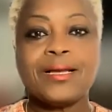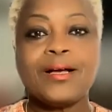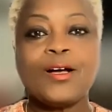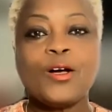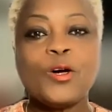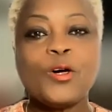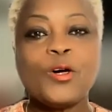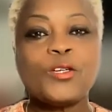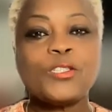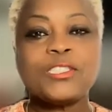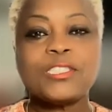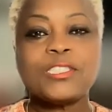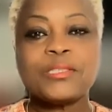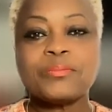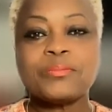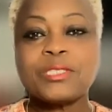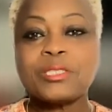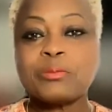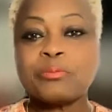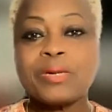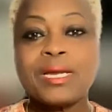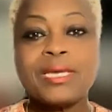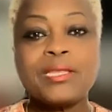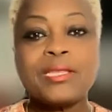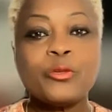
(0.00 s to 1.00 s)
Awesome.
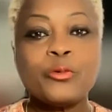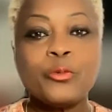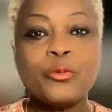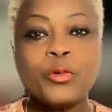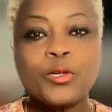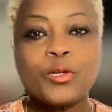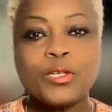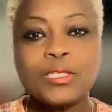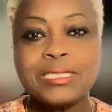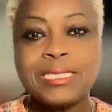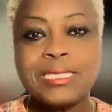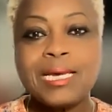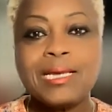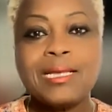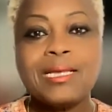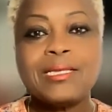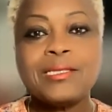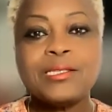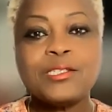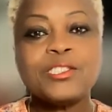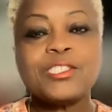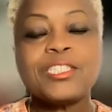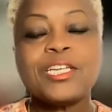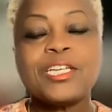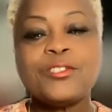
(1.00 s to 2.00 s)
Spread the word. Tell
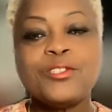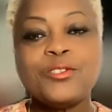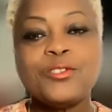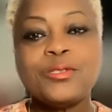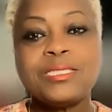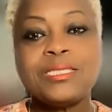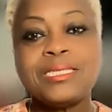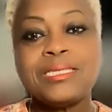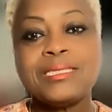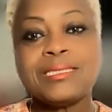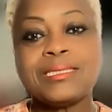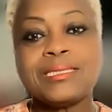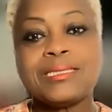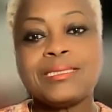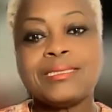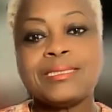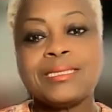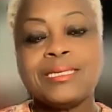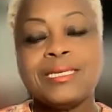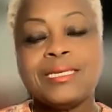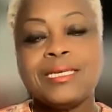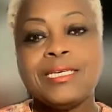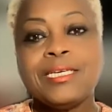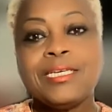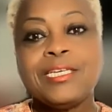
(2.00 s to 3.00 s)
others how you did it.
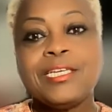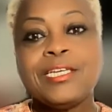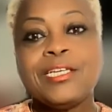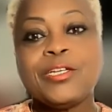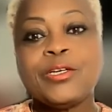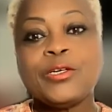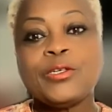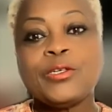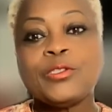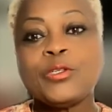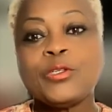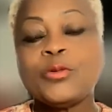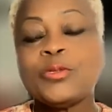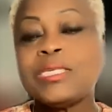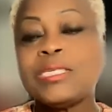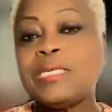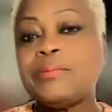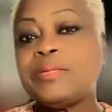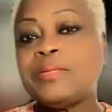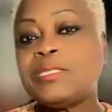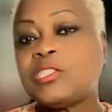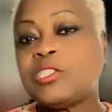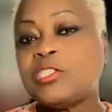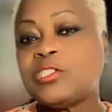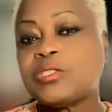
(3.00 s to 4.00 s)
You know, don't
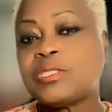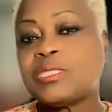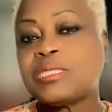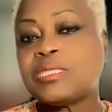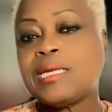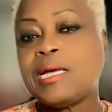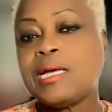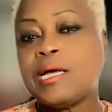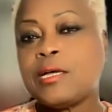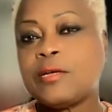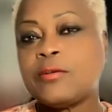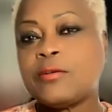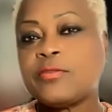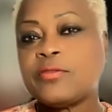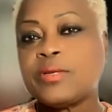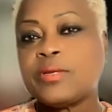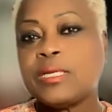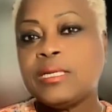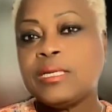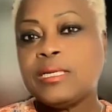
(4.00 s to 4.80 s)
keep it to yourself.